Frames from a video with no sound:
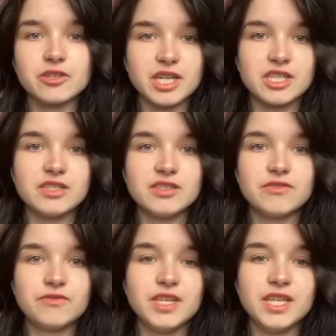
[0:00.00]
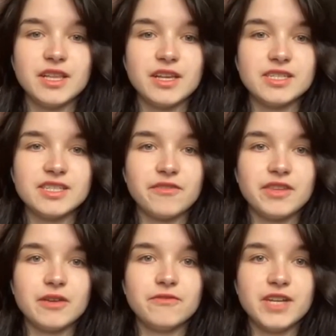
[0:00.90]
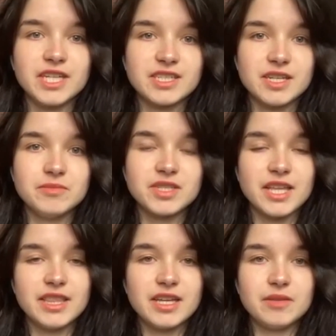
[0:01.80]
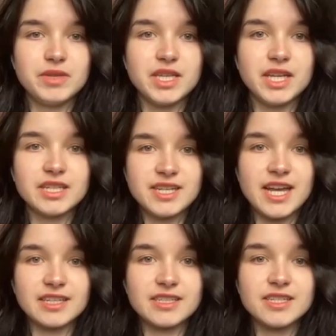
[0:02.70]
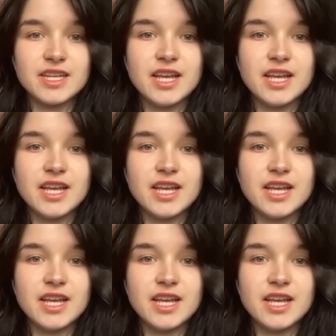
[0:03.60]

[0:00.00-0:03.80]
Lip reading: Russians feel as if they are victims and they are being attacked.